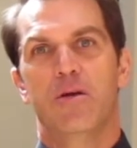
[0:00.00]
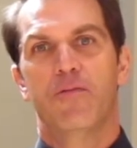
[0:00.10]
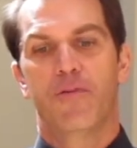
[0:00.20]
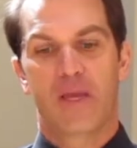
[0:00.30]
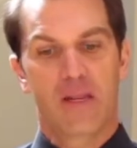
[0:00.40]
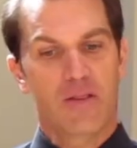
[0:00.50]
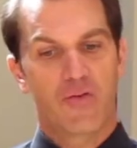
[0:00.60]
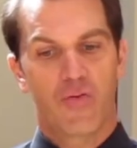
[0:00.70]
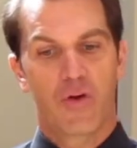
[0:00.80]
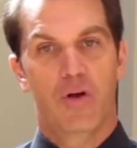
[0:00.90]
forgetting the
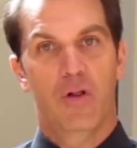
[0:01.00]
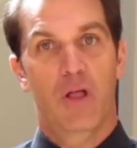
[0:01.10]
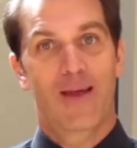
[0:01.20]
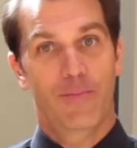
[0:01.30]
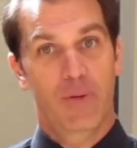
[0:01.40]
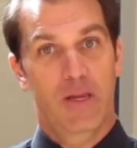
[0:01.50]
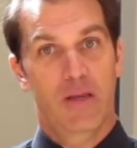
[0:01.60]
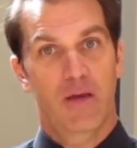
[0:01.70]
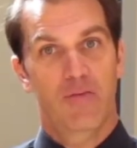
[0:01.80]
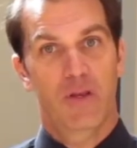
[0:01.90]
trill at the
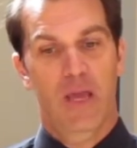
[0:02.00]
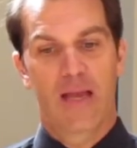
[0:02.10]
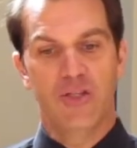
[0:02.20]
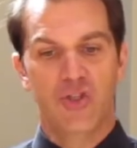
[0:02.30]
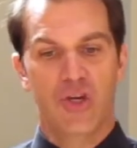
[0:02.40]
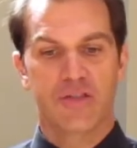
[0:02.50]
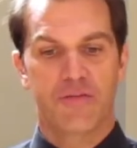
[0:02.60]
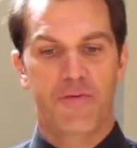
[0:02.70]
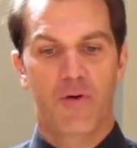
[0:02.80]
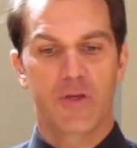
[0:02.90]
beginning of it and just
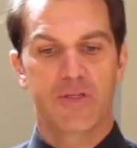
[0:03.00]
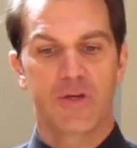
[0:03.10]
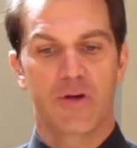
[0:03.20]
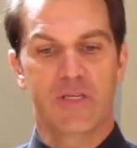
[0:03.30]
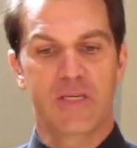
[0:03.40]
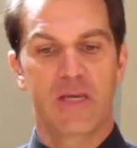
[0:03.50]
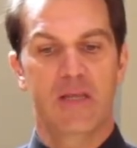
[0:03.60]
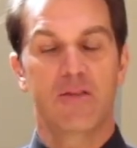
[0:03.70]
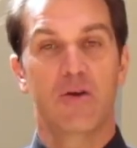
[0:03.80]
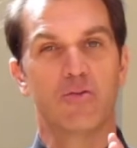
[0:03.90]
focusing on
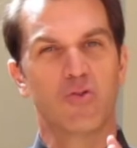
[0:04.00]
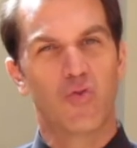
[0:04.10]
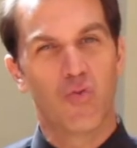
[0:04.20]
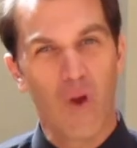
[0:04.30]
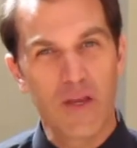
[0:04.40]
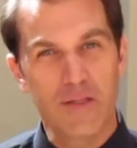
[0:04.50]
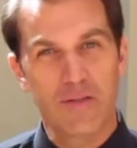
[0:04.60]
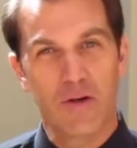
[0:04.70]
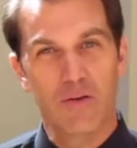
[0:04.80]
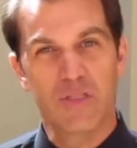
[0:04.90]
getting those grace
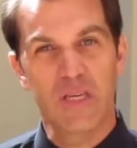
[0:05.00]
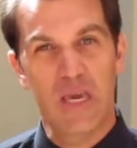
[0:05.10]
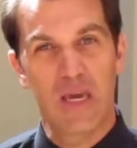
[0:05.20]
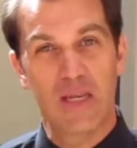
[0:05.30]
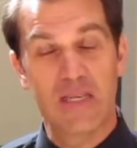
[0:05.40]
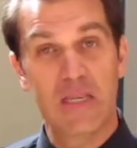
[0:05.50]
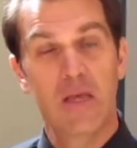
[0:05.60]
notes in